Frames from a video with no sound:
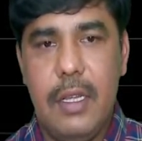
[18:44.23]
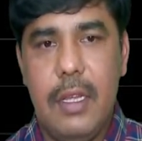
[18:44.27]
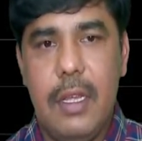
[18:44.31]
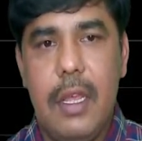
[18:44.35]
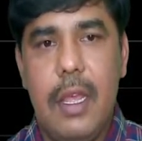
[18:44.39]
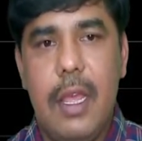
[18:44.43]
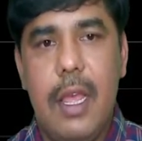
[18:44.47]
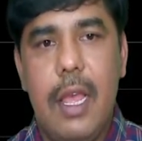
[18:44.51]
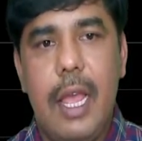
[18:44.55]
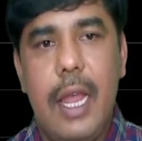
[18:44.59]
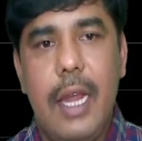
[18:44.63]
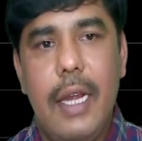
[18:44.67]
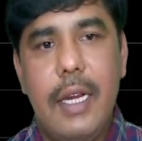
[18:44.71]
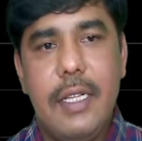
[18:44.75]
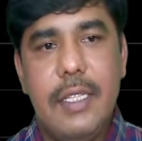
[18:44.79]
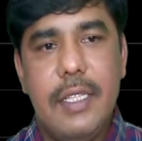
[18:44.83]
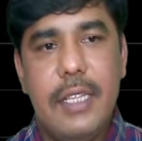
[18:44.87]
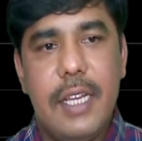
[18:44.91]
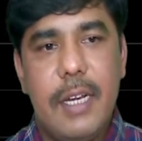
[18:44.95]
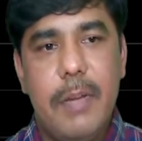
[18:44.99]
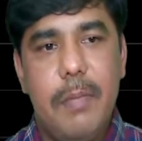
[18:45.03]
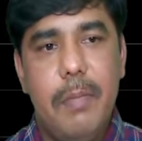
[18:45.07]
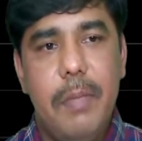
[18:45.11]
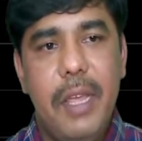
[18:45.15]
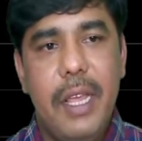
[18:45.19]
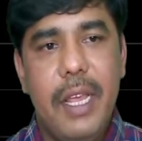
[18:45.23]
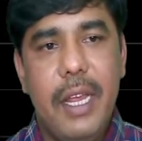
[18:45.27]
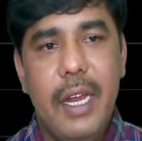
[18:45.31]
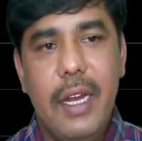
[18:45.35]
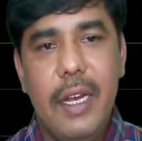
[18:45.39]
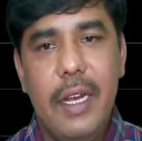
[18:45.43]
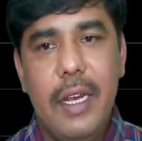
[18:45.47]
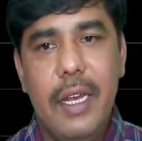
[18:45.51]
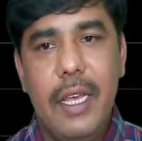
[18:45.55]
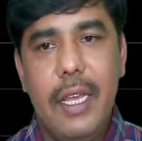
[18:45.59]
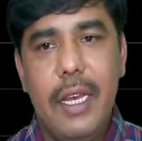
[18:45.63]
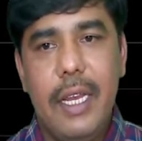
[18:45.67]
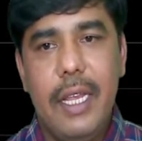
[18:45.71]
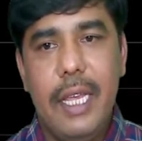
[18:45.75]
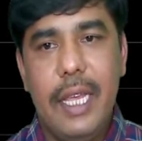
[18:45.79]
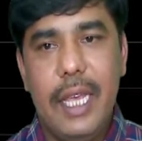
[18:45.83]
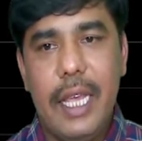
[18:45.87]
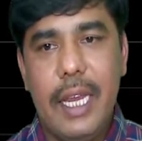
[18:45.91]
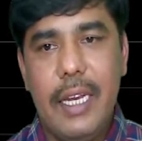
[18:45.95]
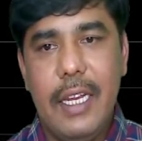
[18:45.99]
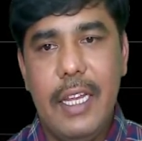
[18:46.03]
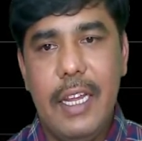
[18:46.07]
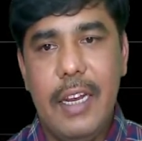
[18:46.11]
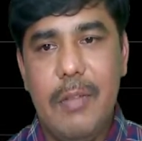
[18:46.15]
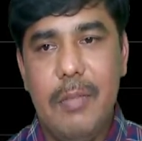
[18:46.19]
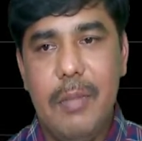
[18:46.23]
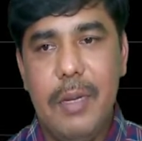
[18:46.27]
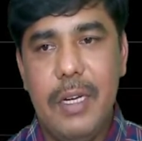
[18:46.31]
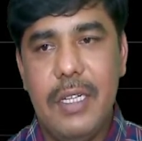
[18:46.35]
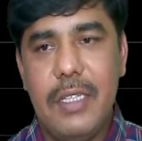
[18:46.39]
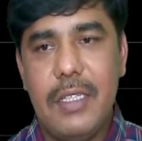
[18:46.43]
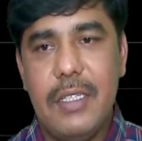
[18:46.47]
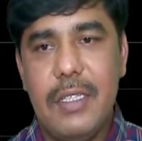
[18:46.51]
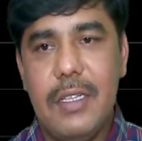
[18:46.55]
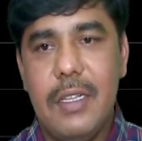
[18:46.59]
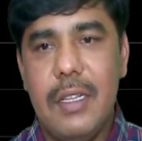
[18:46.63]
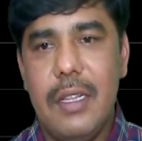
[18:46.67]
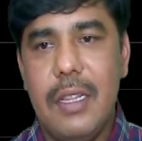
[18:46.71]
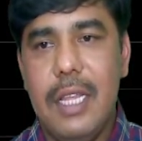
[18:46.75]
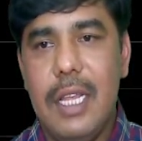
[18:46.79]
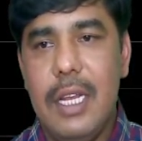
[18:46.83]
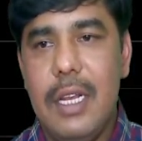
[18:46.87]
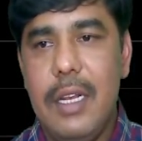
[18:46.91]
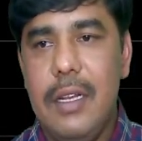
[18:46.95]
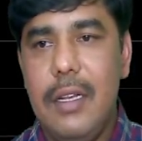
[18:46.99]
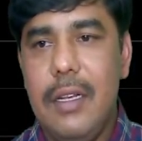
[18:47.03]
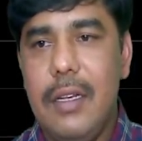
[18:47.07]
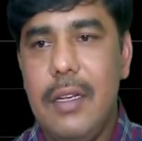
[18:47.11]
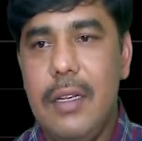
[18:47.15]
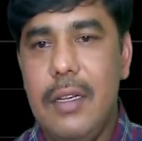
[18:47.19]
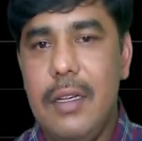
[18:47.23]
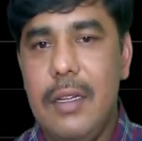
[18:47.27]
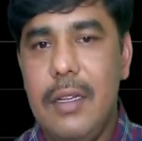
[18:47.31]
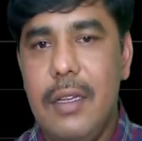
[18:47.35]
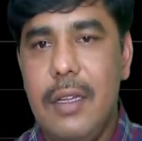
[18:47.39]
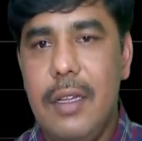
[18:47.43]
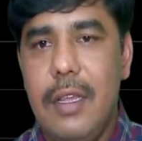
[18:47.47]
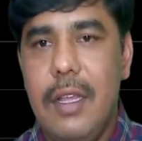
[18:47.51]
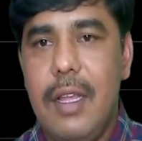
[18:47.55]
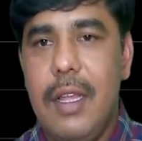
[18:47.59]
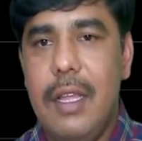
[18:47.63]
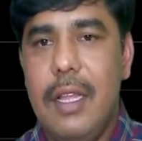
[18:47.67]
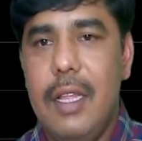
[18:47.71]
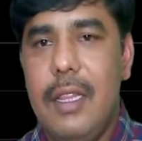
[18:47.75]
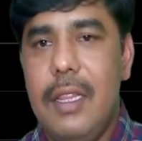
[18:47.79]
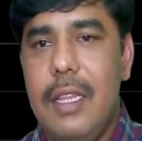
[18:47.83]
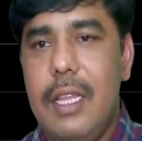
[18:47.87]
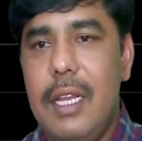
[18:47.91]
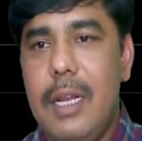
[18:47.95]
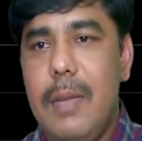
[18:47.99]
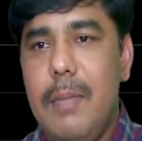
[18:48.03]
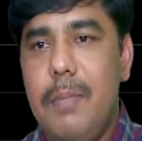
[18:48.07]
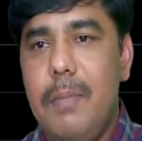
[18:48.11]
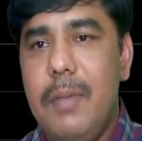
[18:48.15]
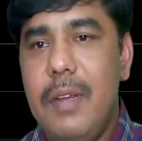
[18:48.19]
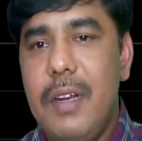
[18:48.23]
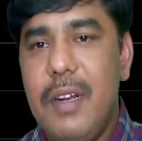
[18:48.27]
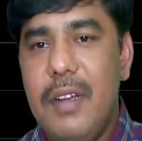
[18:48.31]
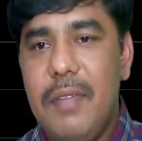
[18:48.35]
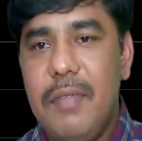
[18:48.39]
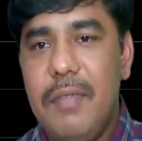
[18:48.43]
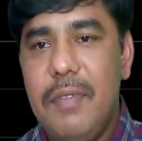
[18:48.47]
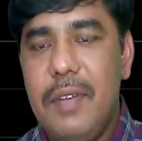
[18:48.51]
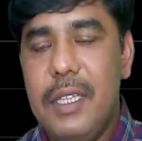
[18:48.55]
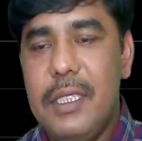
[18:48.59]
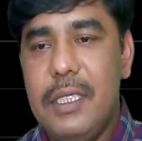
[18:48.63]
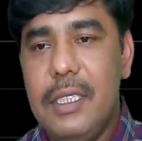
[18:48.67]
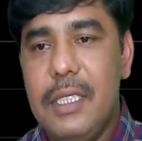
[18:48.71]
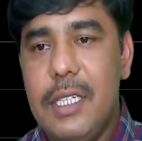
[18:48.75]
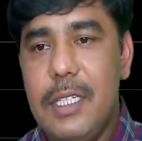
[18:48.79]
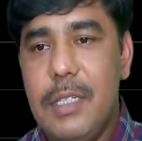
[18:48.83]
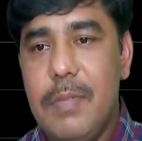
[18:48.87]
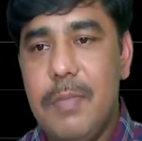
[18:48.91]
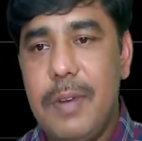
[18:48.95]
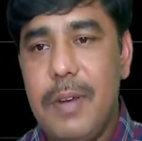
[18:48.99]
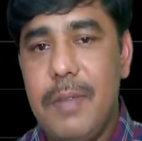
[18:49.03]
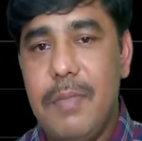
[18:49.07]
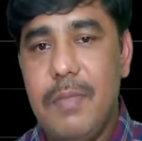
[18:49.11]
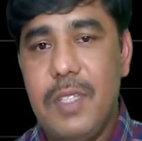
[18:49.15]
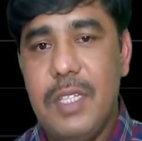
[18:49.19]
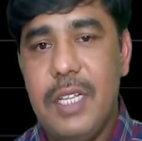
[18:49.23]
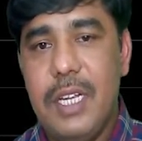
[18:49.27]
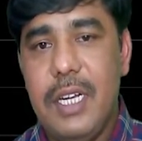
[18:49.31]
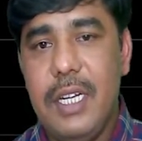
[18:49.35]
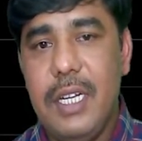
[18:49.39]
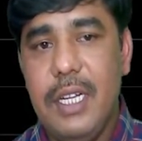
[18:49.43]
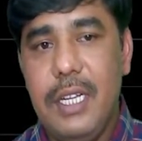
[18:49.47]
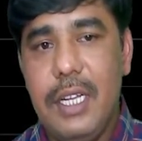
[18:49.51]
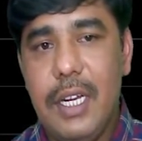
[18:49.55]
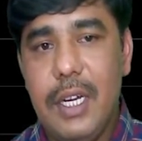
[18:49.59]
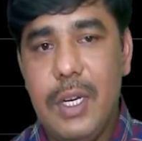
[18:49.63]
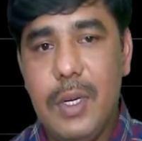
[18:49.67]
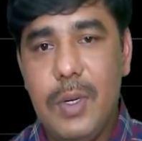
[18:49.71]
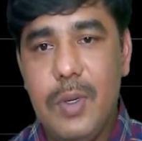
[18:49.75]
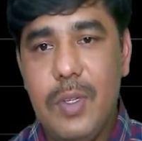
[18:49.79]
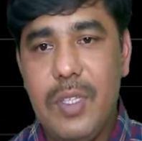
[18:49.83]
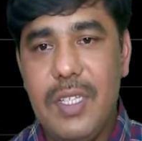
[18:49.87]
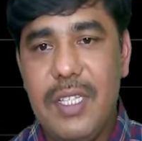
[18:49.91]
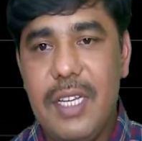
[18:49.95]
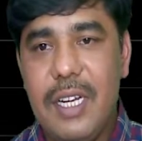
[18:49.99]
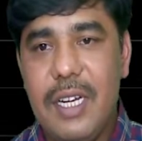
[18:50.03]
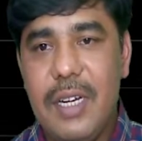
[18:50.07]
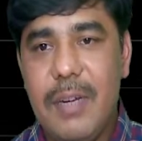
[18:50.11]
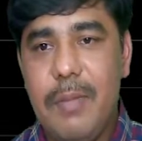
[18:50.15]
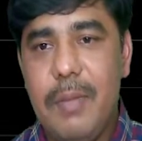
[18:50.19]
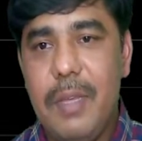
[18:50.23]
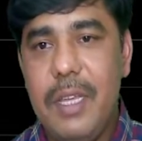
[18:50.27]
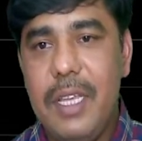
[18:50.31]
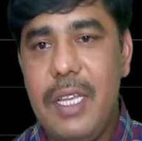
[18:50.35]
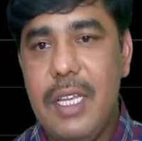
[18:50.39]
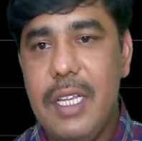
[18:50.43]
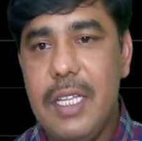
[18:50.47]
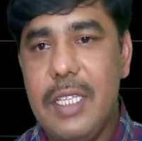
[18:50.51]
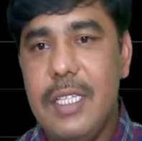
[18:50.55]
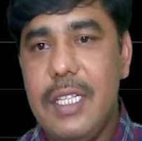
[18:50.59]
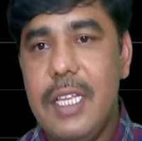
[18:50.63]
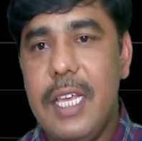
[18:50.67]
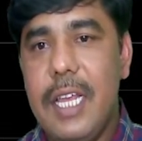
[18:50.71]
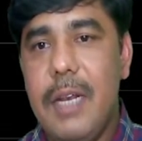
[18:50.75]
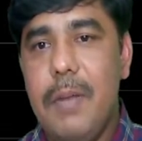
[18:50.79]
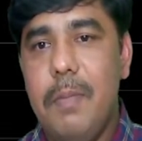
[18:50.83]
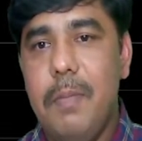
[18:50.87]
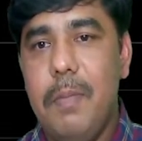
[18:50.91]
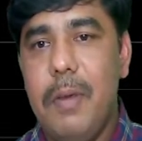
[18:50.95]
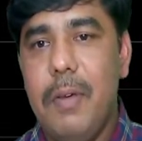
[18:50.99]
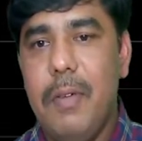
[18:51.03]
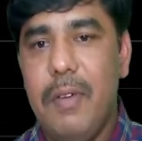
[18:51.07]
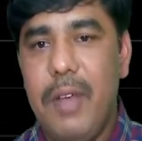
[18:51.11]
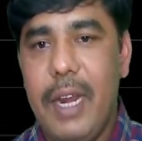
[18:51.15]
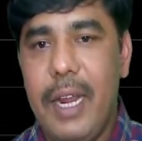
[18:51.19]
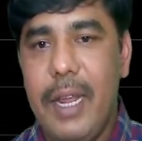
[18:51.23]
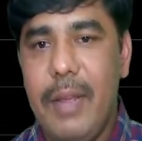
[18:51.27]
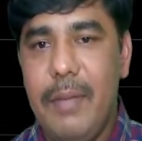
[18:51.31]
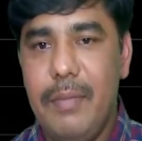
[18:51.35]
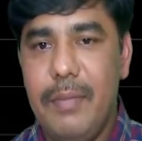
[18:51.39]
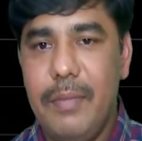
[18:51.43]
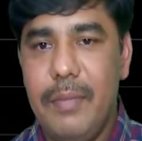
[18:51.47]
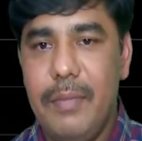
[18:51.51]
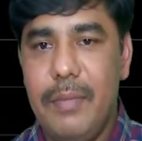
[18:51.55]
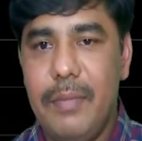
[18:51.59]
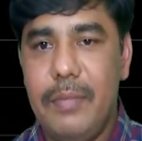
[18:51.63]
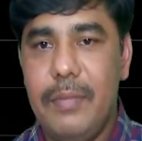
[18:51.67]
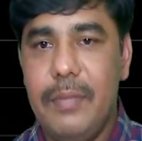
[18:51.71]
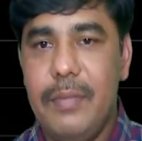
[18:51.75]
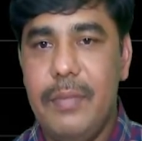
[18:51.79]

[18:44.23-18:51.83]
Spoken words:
and set B containing n elements. Then the number of functions from set A to set B is n power m.